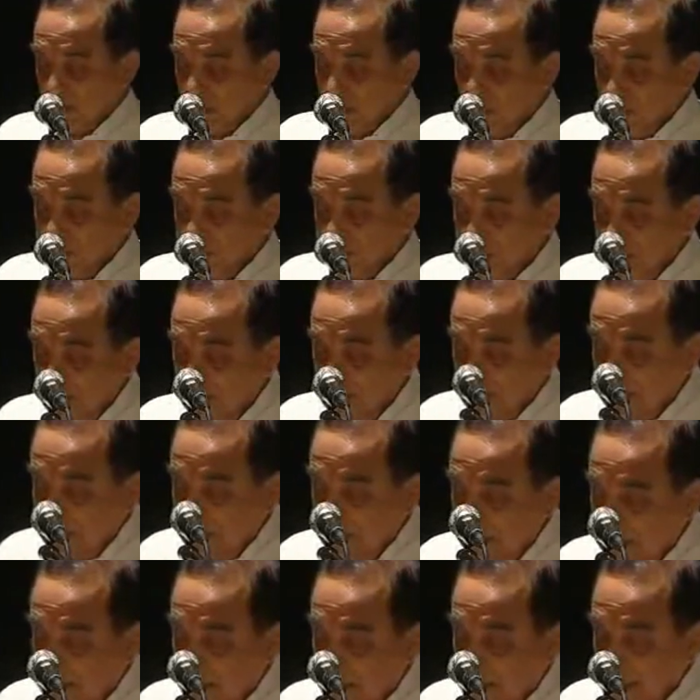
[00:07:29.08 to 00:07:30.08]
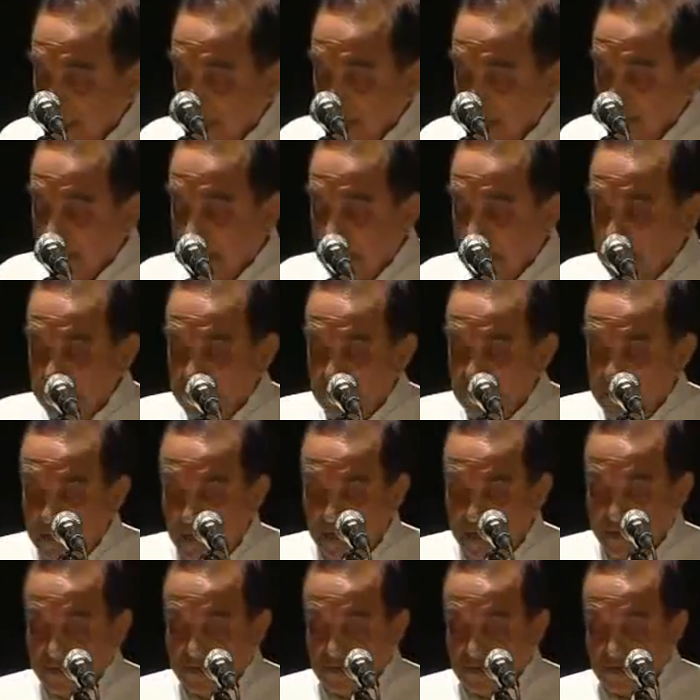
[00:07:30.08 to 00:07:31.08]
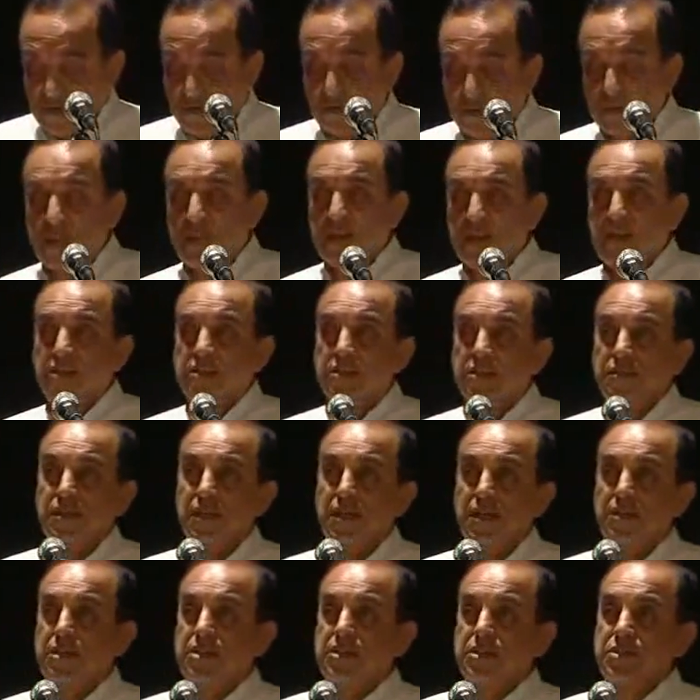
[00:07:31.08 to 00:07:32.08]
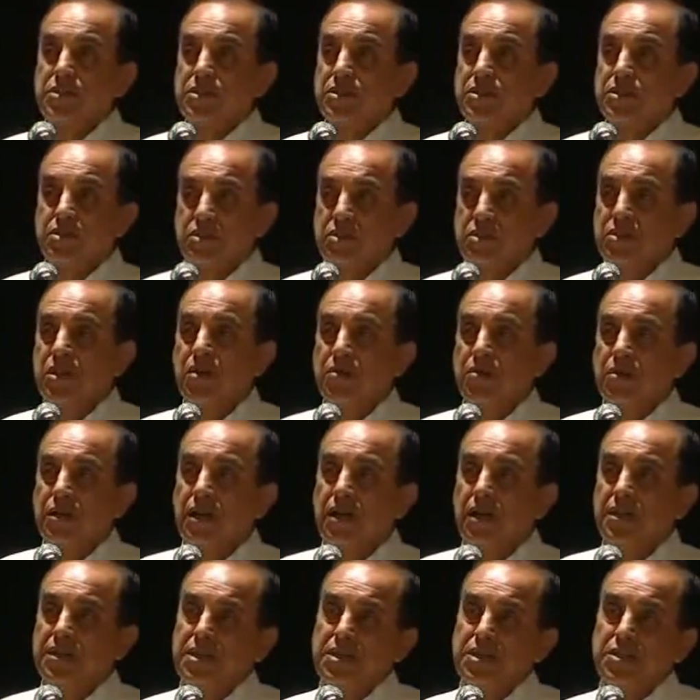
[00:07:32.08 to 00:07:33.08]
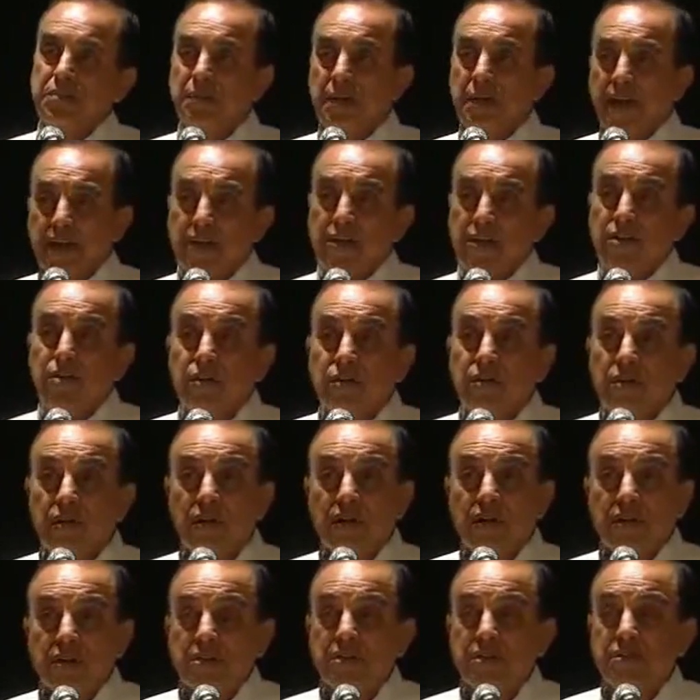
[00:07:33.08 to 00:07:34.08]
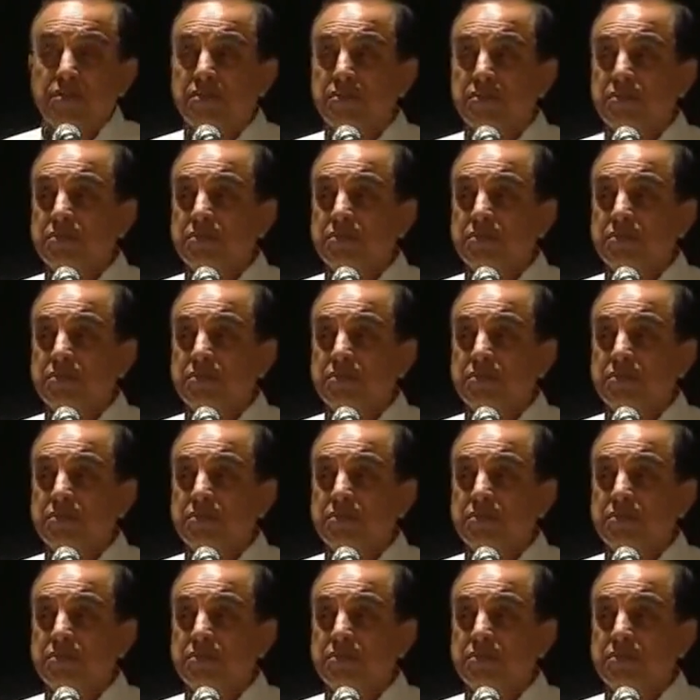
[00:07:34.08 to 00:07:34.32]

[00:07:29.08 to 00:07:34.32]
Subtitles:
The only thing to be Indians have a right to know whether Rahul Gandhi is married or not.